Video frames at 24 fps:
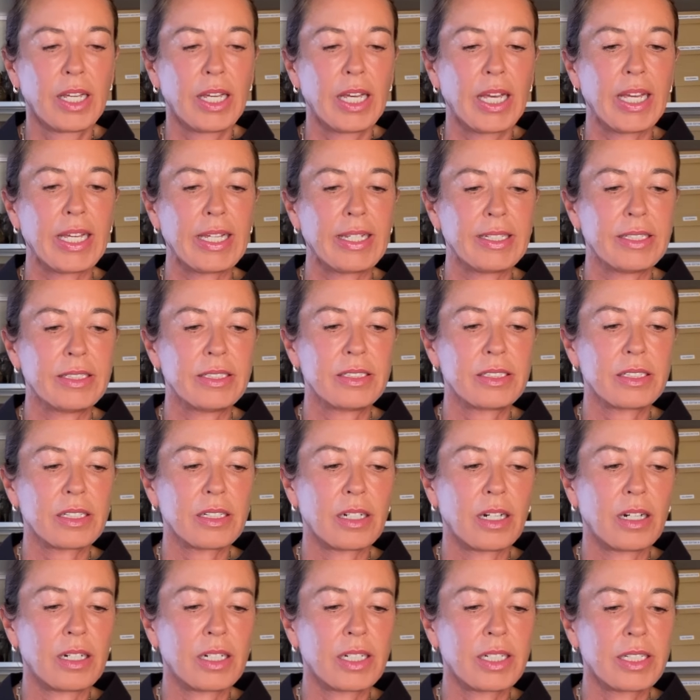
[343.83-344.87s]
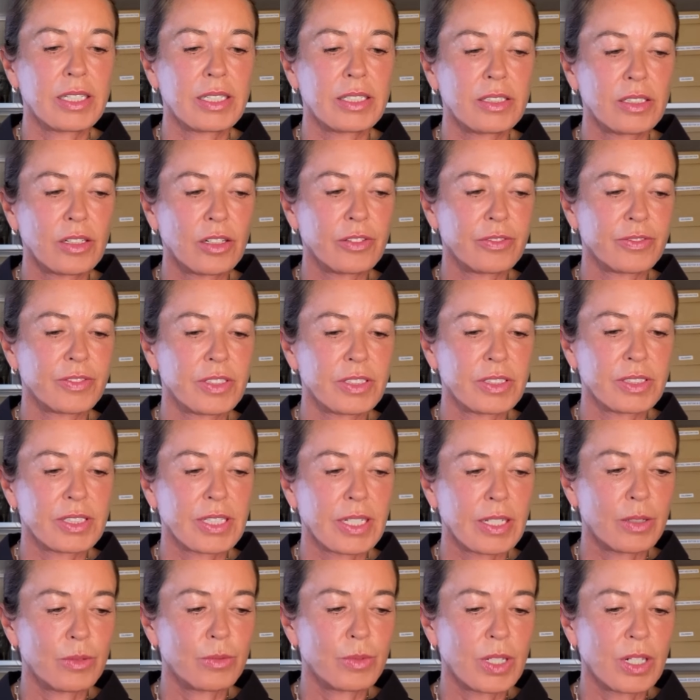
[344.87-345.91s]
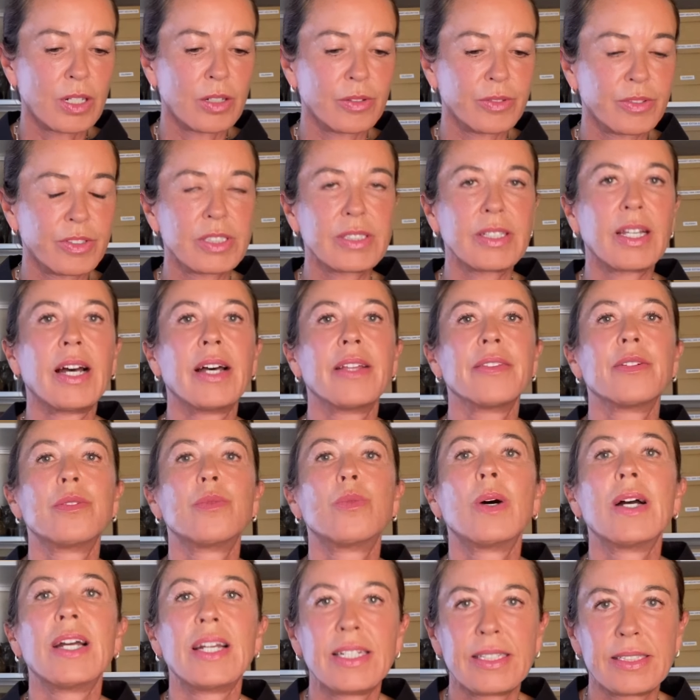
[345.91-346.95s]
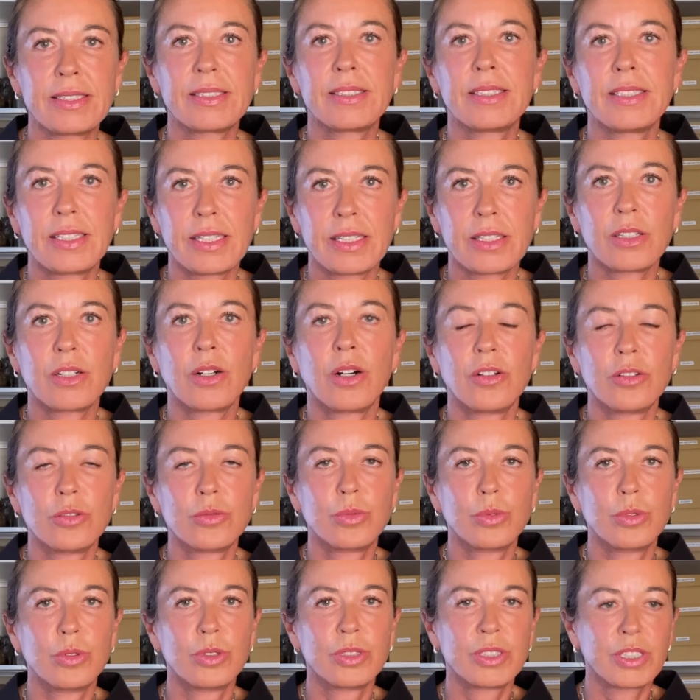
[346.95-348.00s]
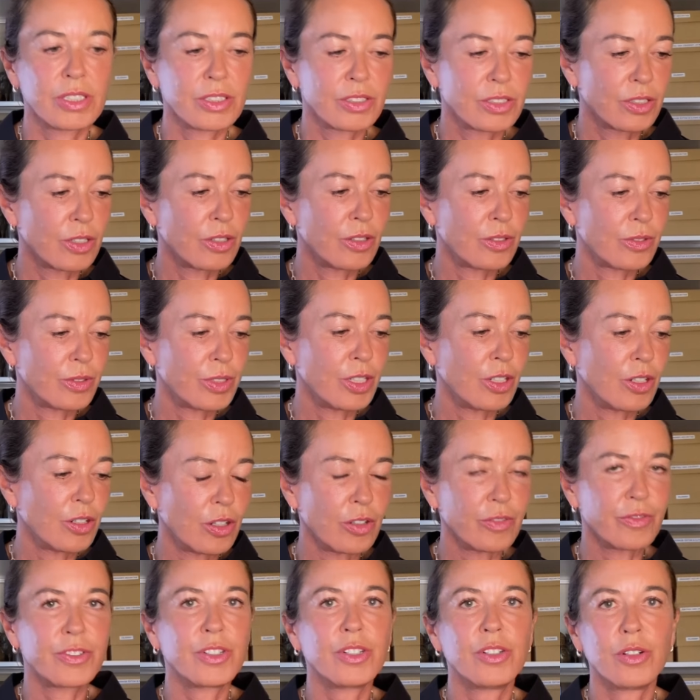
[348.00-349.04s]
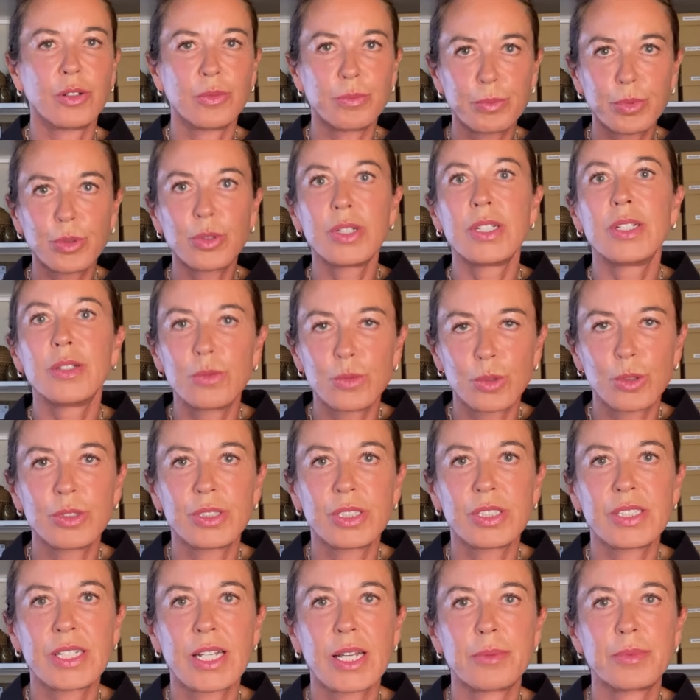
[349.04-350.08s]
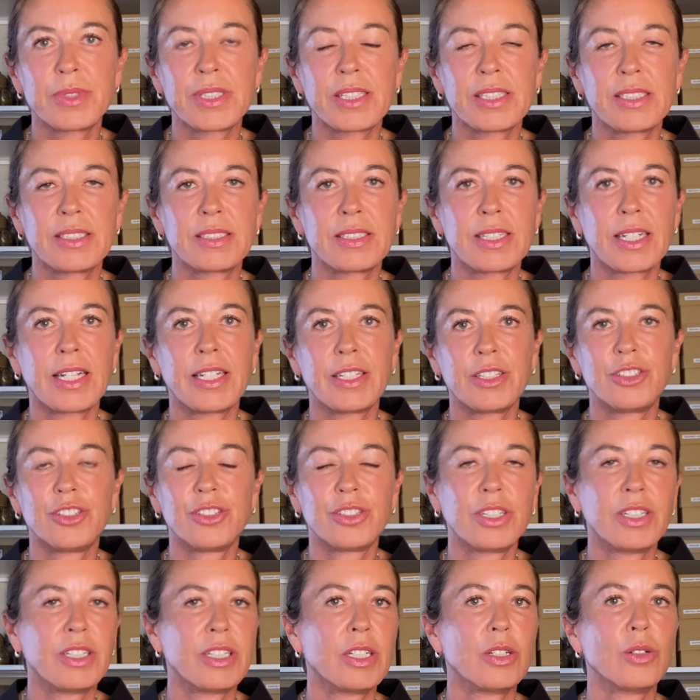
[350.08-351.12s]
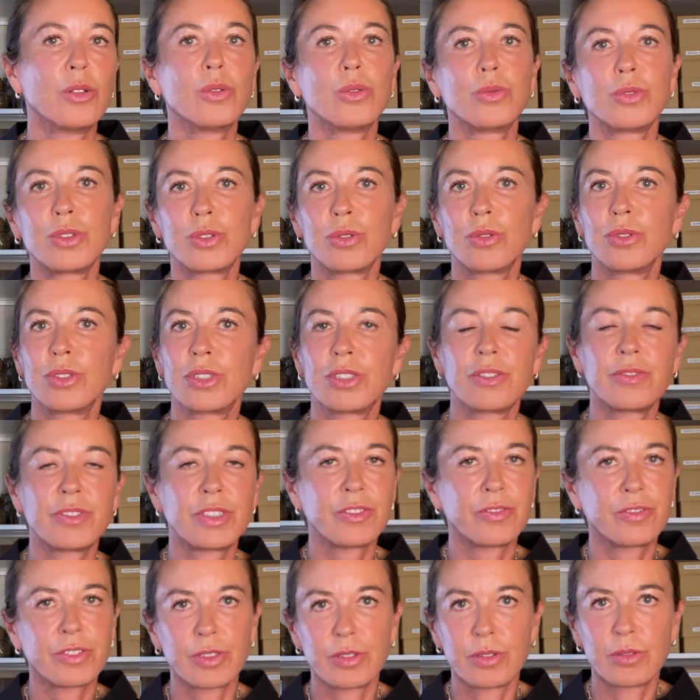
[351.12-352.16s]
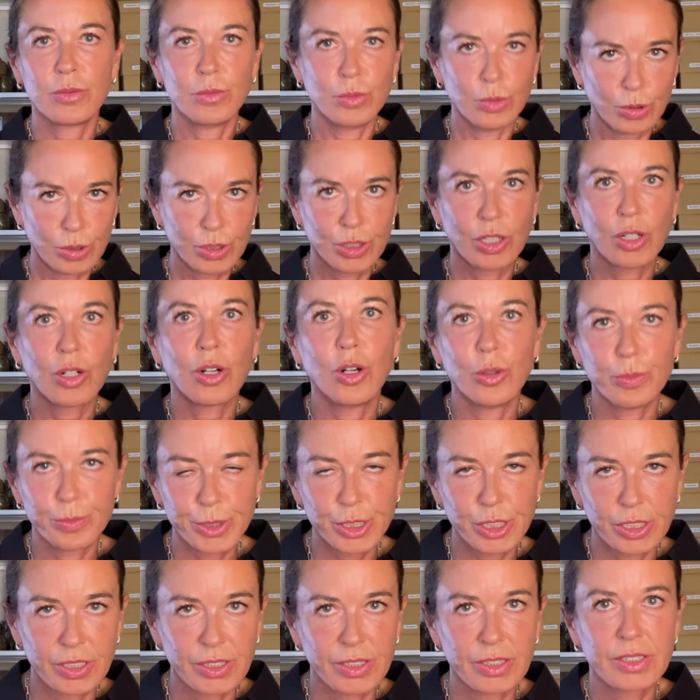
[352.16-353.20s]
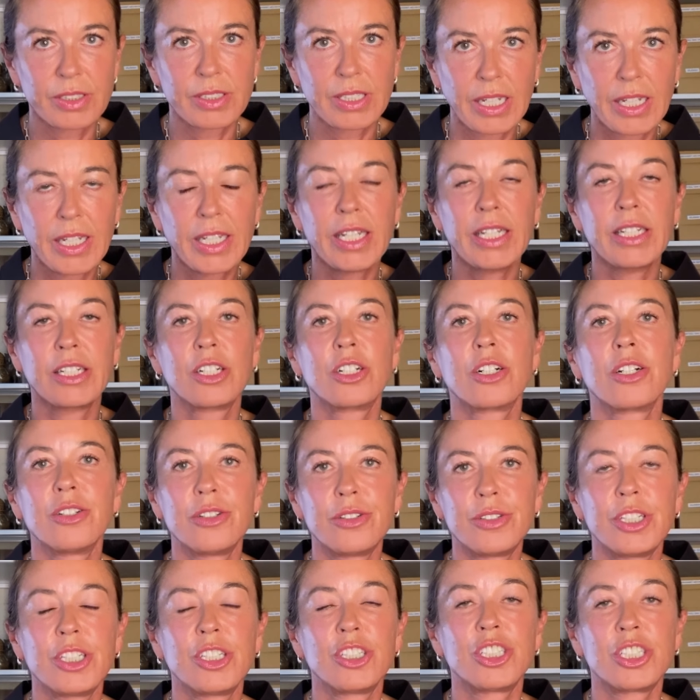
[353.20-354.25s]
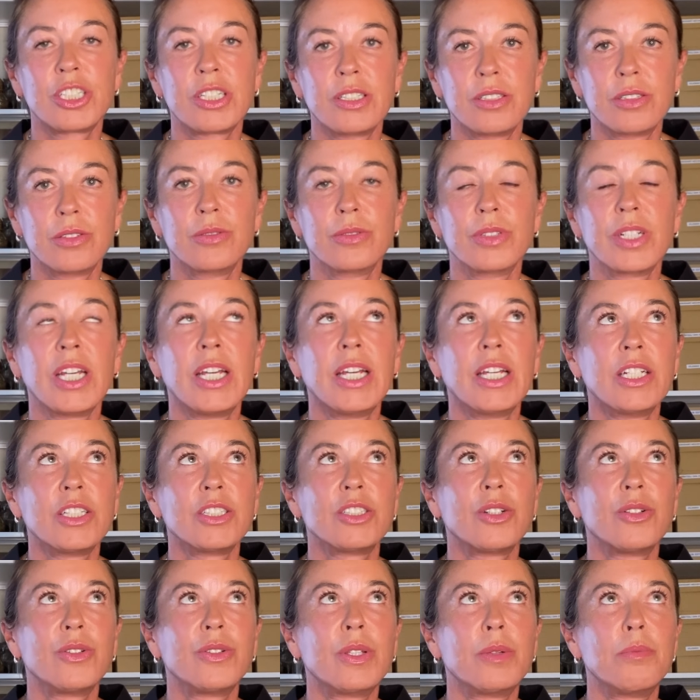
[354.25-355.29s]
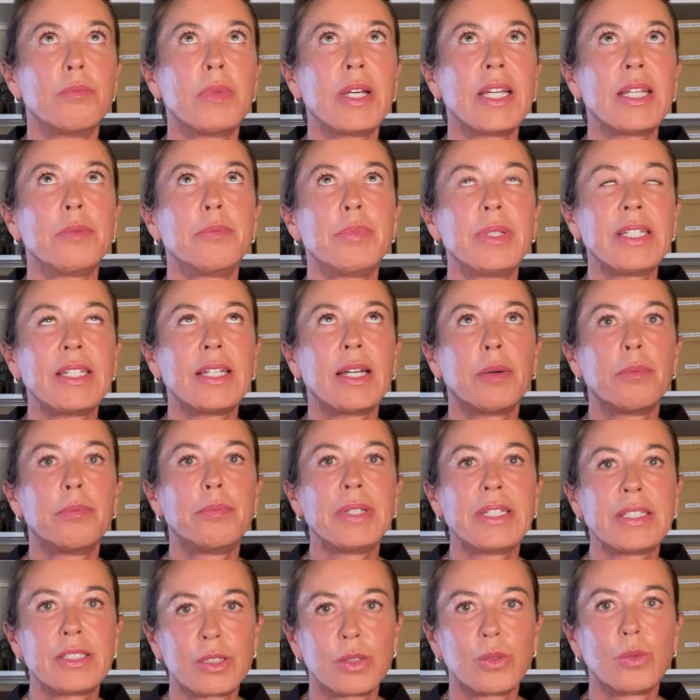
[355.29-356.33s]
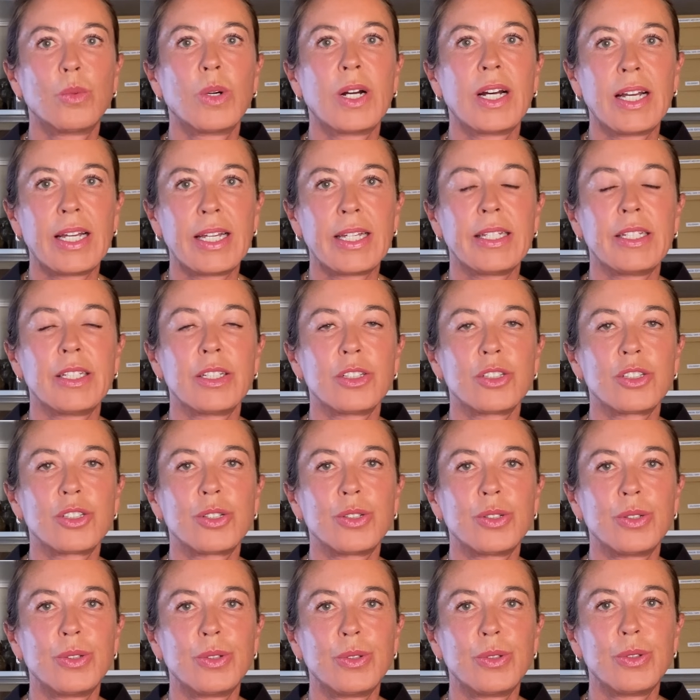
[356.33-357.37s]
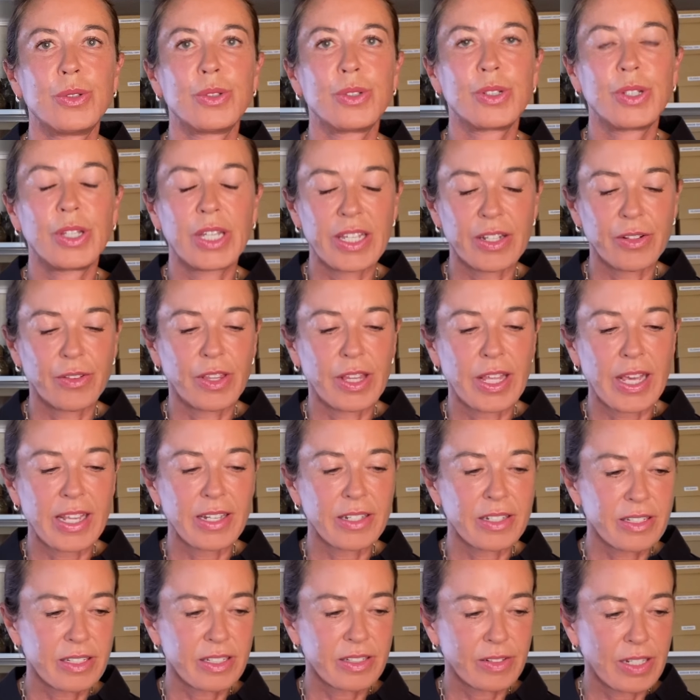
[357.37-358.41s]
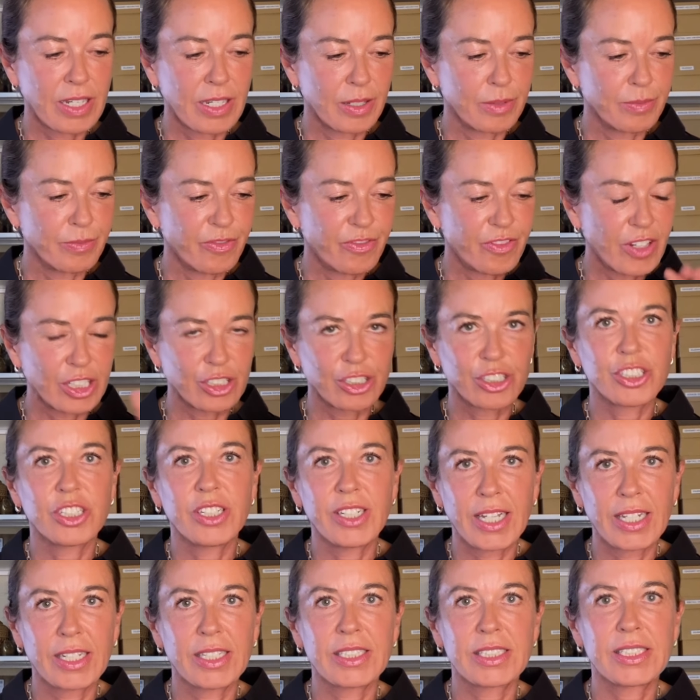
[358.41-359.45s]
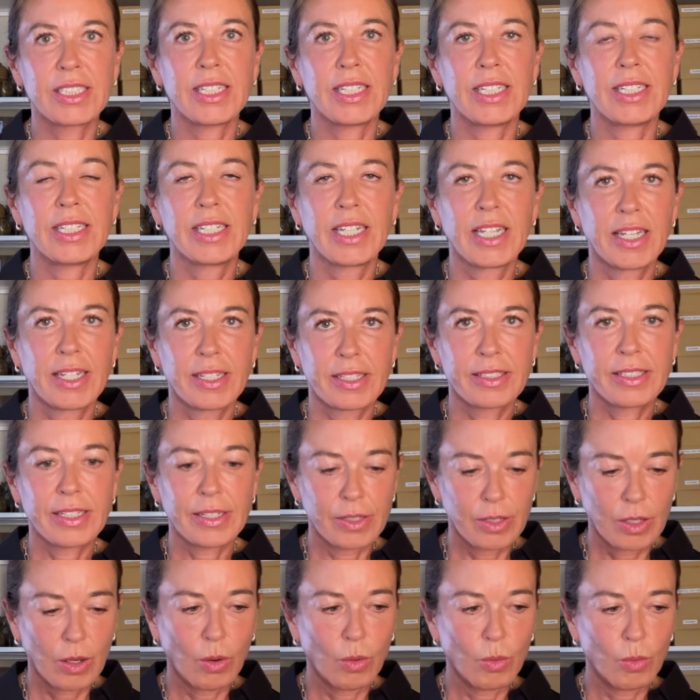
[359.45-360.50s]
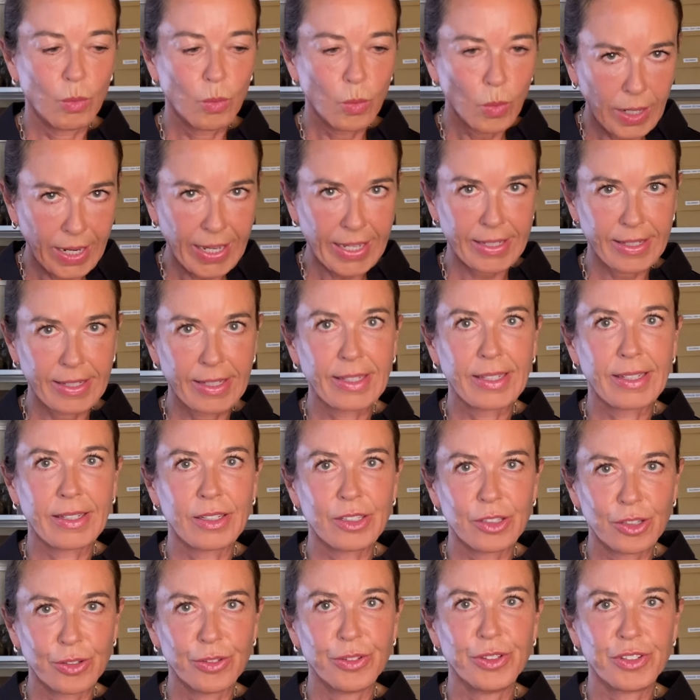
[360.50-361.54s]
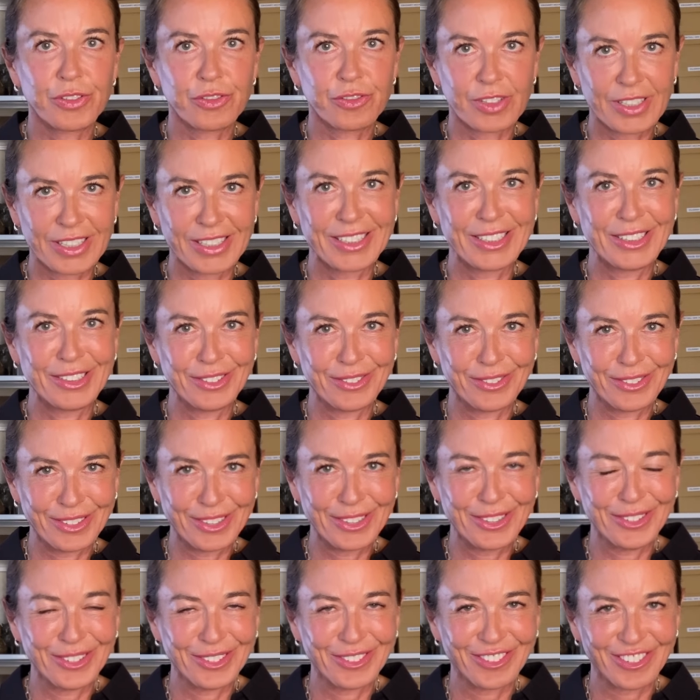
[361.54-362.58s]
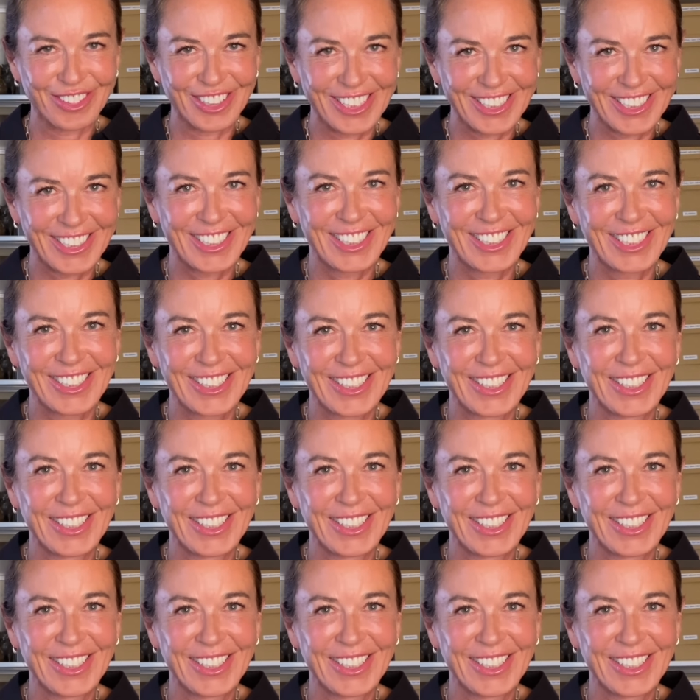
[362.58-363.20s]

And I often say, well, there's other ways to get cold water. So, you know, often on boiling water taps these days, you can get all sorts of different water options, including chilled. So there may be a better way to get that functionality than whacking it on the front of your fridge.